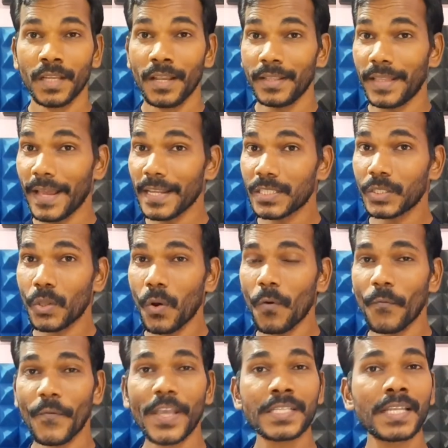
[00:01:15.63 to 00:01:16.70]
There is no
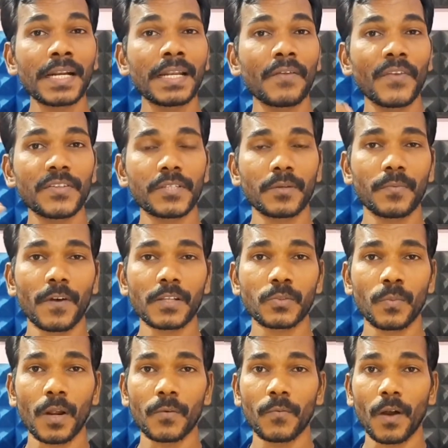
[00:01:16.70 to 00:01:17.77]
fixed definition for
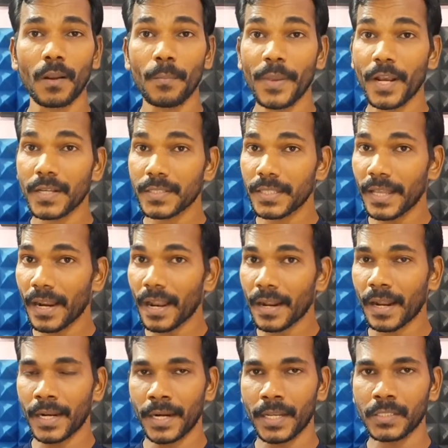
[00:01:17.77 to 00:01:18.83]
smart wall because there are
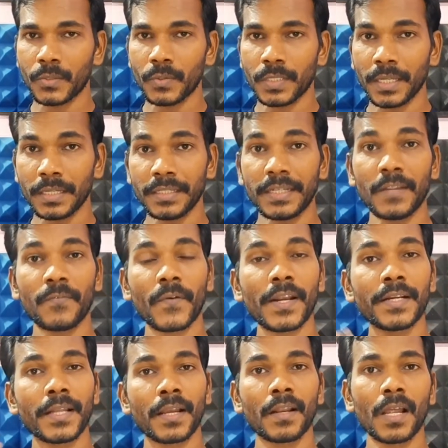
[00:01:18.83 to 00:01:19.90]
countries using
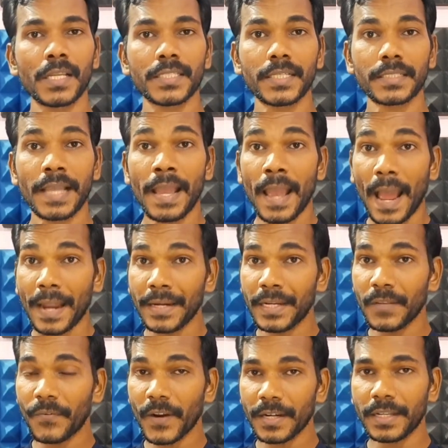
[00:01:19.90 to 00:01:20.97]
different technologies and
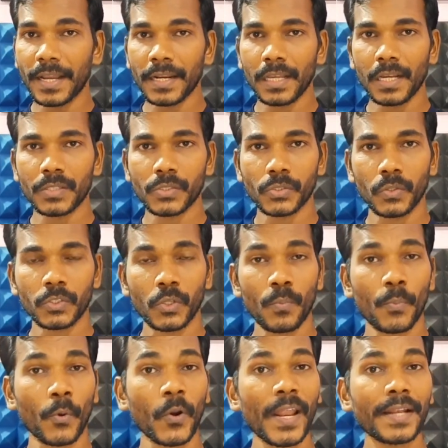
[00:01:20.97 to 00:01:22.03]
different technical tools to
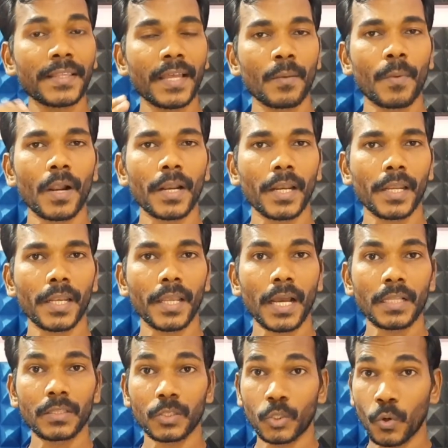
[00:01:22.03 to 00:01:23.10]
protect their border
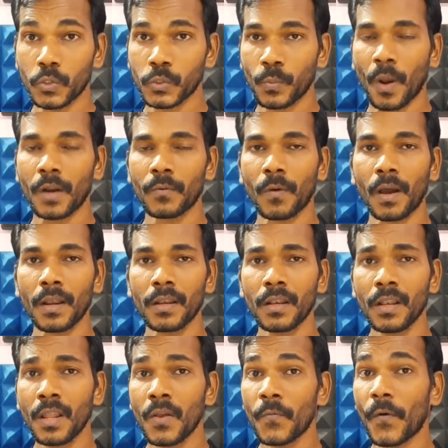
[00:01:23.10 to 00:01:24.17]
area through smart
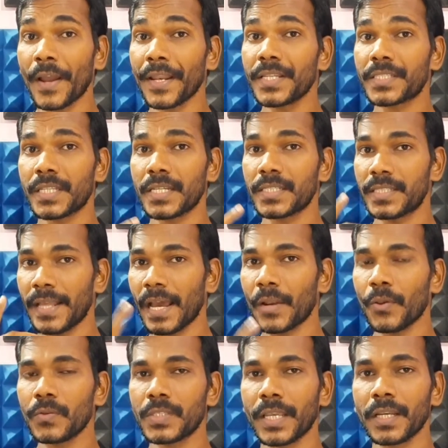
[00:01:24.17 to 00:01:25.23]
wall. For instance, they are
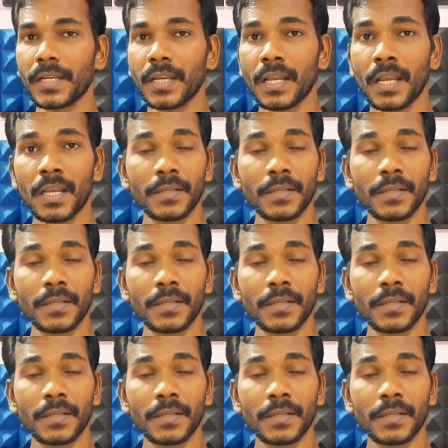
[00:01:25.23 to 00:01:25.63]
using